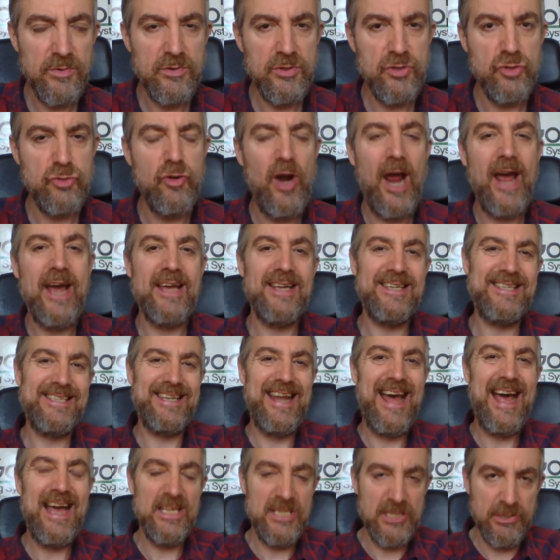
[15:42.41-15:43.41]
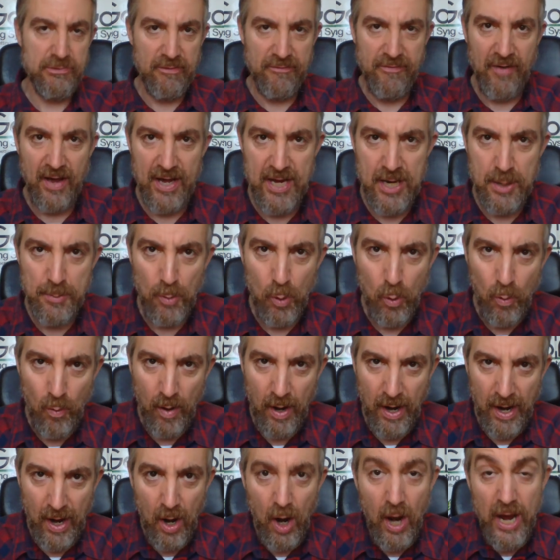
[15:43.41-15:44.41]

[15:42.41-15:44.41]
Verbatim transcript: tracker stats are available